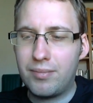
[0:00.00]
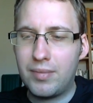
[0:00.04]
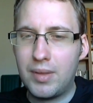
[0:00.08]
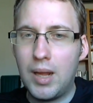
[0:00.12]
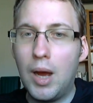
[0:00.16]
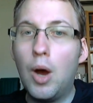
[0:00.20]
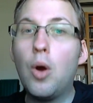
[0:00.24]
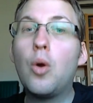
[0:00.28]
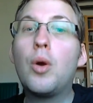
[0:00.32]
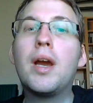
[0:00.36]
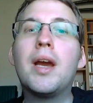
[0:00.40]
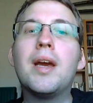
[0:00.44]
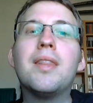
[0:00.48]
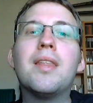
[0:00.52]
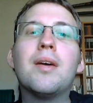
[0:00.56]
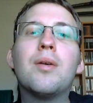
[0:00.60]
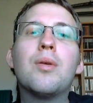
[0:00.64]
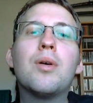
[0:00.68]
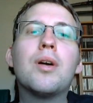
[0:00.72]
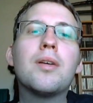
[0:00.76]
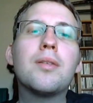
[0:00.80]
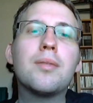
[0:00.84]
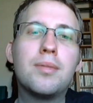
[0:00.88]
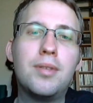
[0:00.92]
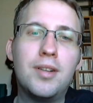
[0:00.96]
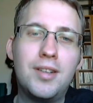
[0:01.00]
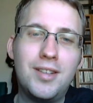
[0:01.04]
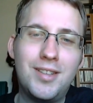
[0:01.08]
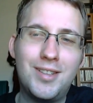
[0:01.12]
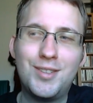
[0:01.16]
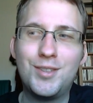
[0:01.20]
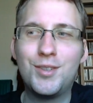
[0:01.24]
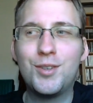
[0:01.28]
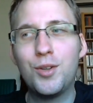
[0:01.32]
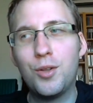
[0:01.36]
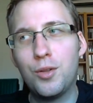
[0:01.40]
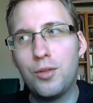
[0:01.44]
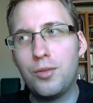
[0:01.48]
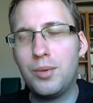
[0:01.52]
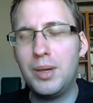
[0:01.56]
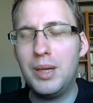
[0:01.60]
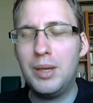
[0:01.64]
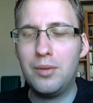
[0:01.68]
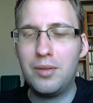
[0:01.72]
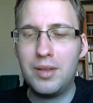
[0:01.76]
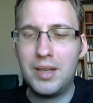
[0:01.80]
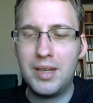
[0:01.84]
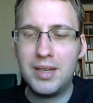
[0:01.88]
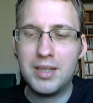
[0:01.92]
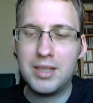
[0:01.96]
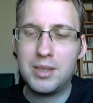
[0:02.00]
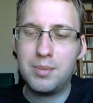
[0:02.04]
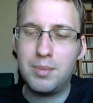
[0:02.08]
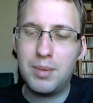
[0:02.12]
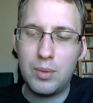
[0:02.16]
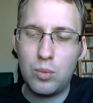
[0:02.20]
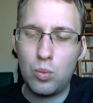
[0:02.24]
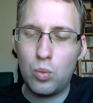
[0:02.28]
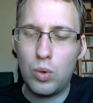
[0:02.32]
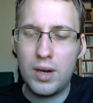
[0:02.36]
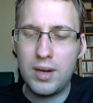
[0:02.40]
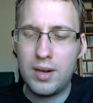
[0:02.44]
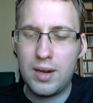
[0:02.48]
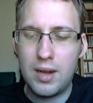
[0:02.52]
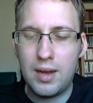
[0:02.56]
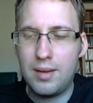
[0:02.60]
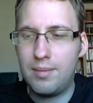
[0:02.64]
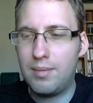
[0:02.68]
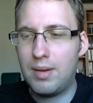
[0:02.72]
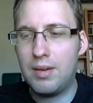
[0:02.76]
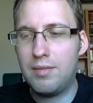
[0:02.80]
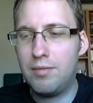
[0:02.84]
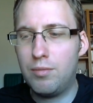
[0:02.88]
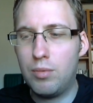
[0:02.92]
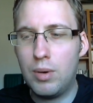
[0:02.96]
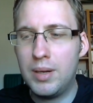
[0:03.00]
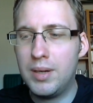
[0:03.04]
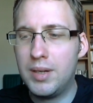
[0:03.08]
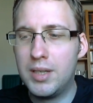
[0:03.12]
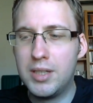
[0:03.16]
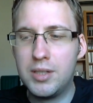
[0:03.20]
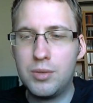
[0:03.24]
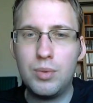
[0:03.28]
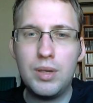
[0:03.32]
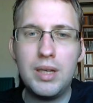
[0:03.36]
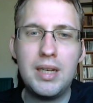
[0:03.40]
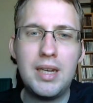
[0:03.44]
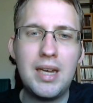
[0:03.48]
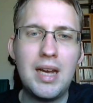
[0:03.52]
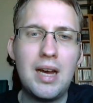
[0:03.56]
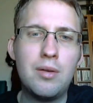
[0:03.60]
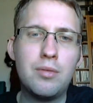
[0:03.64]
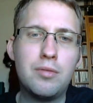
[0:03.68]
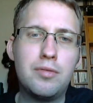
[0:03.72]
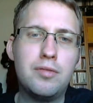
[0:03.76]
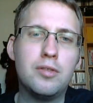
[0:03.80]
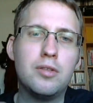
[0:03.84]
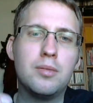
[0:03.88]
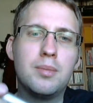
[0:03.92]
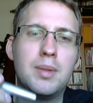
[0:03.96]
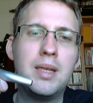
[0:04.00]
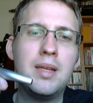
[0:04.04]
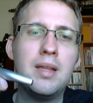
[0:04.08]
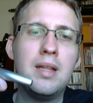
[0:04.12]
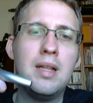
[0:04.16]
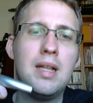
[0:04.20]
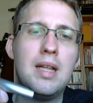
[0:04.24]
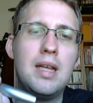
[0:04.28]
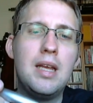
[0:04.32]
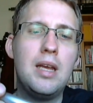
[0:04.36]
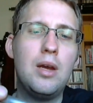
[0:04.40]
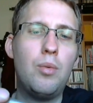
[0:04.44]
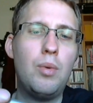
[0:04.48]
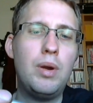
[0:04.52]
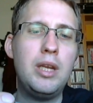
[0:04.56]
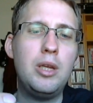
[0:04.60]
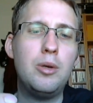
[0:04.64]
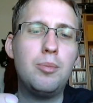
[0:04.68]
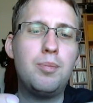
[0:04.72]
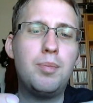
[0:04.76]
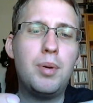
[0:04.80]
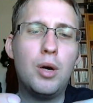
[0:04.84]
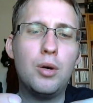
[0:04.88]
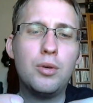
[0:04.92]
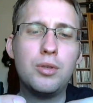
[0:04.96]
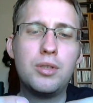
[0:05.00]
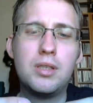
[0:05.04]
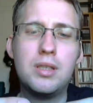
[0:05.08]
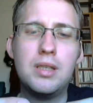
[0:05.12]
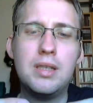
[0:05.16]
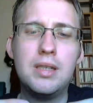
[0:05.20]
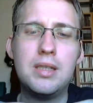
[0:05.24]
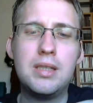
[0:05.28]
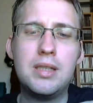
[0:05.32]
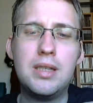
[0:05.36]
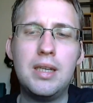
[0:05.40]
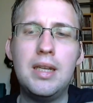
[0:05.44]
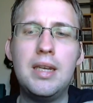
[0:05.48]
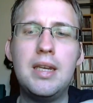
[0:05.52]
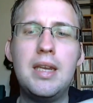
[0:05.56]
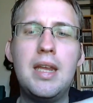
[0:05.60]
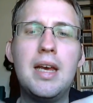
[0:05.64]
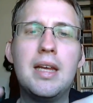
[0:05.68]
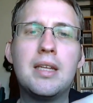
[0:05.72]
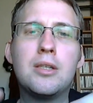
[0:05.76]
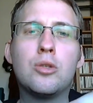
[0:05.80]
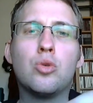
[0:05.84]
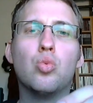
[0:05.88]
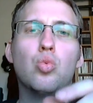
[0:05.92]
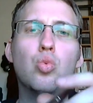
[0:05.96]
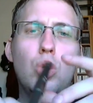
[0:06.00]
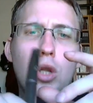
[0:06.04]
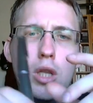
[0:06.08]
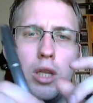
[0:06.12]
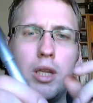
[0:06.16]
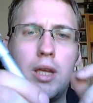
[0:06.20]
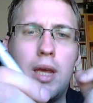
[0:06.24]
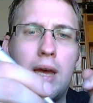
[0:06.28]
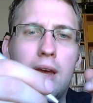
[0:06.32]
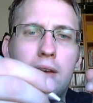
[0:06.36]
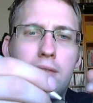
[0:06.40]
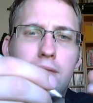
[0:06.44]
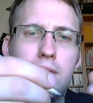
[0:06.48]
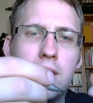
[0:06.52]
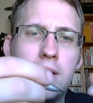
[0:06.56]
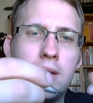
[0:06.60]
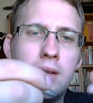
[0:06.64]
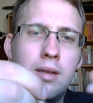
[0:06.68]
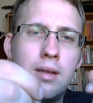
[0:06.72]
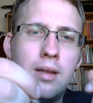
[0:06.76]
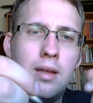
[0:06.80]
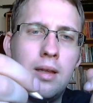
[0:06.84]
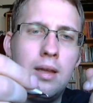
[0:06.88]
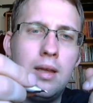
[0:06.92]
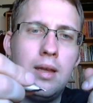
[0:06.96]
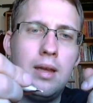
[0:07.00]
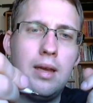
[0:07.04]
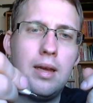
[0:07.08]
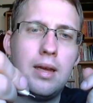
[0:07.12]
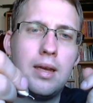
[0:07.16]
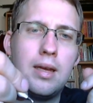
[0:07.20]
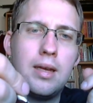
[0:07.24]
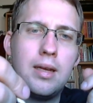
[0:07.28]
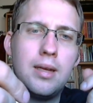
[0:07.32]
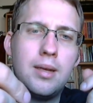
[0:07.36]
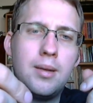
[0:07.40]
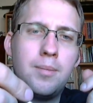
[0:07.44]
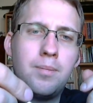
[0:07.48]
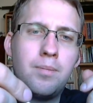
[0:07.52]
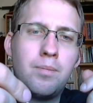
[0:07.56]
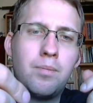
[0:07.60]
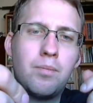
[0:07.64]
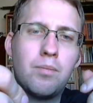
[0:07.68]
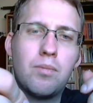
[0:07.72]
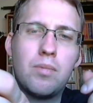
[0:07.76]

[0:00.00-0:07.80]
okay there are three things, but one one doesn't really count for me. When you post this, it gets really heavy um,